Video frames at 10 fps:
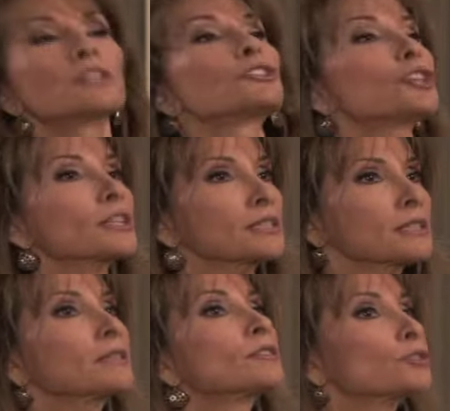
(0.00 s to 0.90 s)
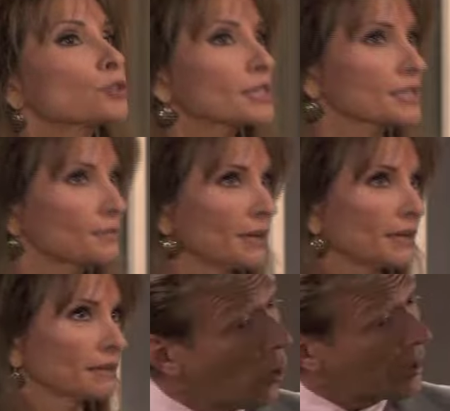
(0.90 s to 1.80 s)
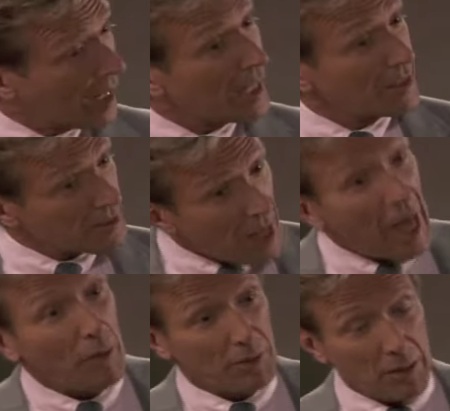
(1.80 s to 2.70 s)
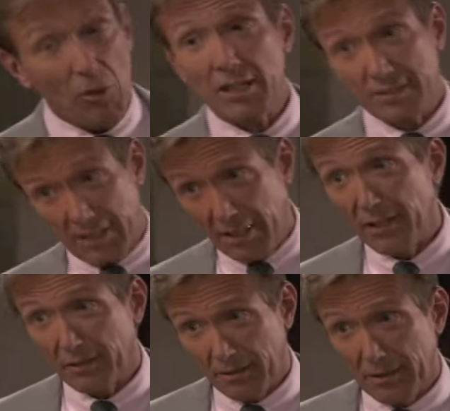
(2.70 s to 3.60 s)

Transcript: Just trust me. Boy, that is not what I wanted to hear.